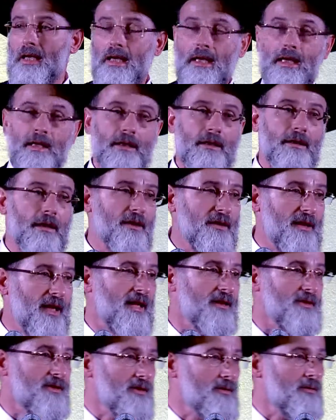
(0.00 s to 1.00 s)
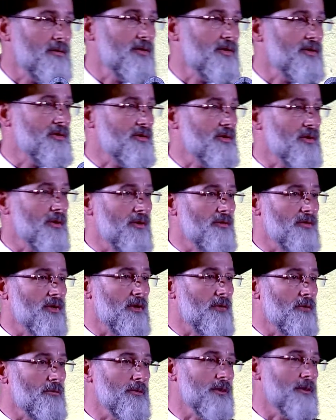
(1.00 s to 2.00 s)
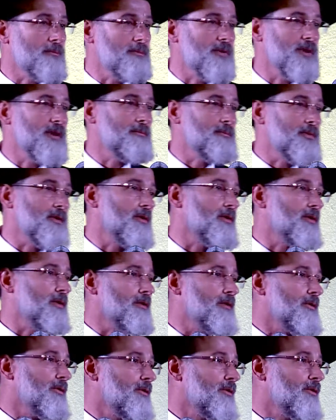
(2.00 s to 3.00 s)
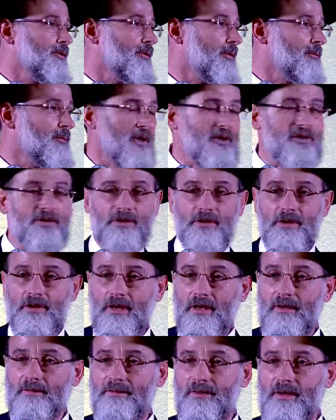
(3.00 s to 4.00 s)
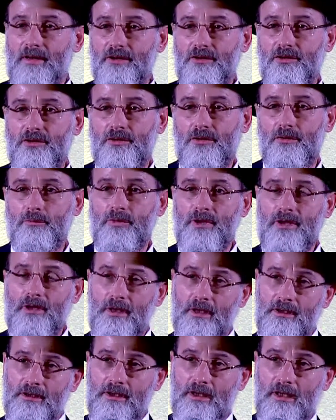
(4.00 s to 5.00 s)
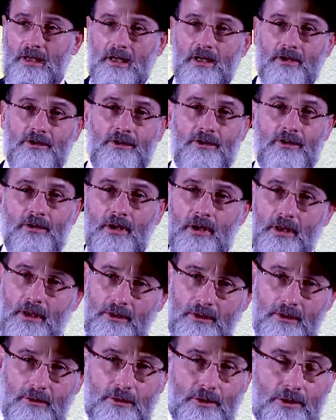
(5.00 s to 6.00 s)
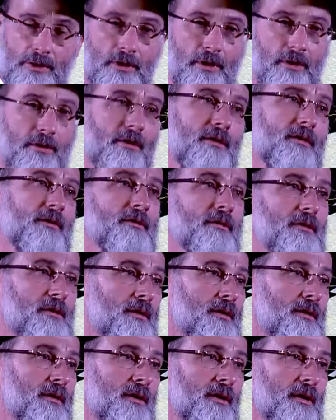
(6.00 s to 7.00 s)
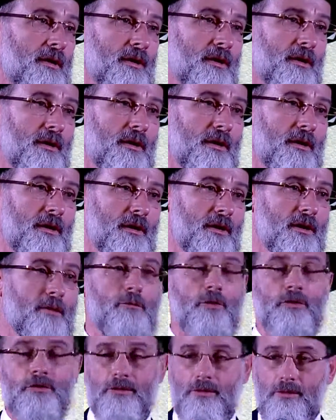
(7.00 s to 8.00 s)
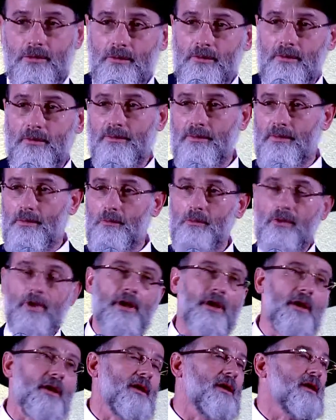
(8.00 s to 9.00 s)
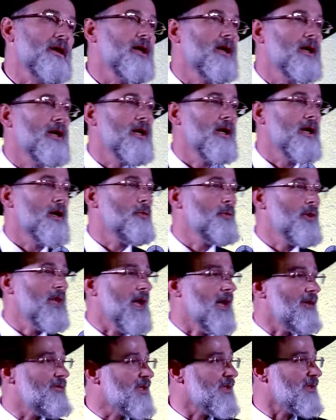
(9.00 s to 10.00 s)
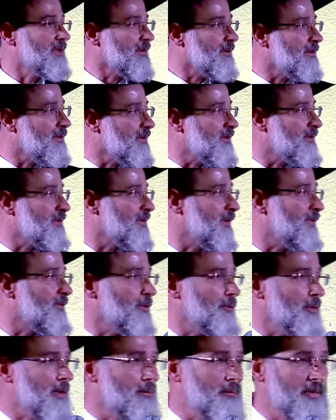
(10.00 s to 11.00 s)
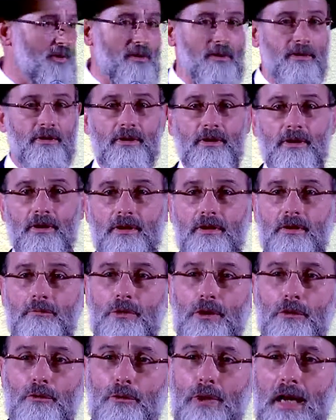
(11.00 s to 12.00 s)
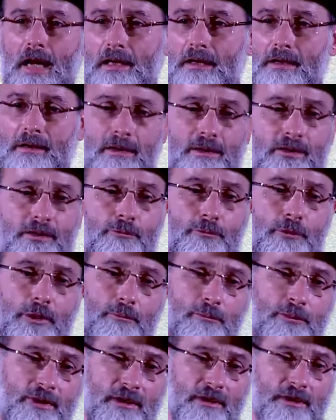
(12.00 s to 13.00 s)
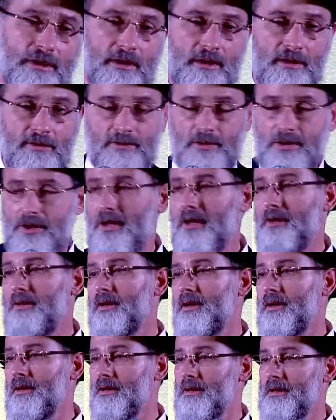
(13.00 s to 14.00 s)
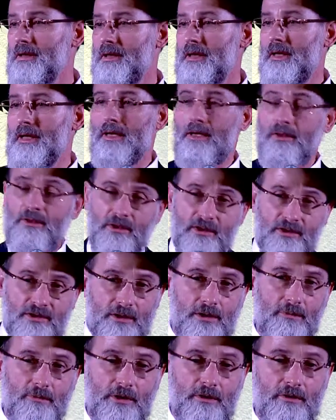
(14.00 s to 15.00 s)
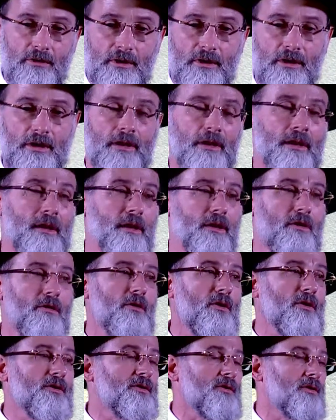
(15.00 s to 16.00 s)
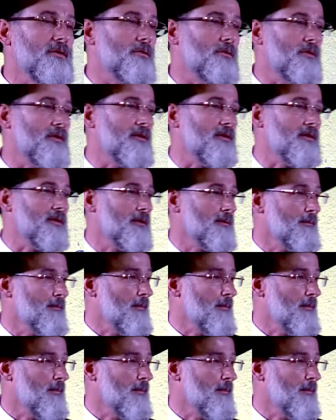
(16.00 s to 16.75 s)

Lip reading: In that schus of the holy people who are Meiser Nefesh, to be attached to Torah in the most truthful way. We have the schus of the rebuilding, the miraculous rebuilding of Torah in this community and across the world.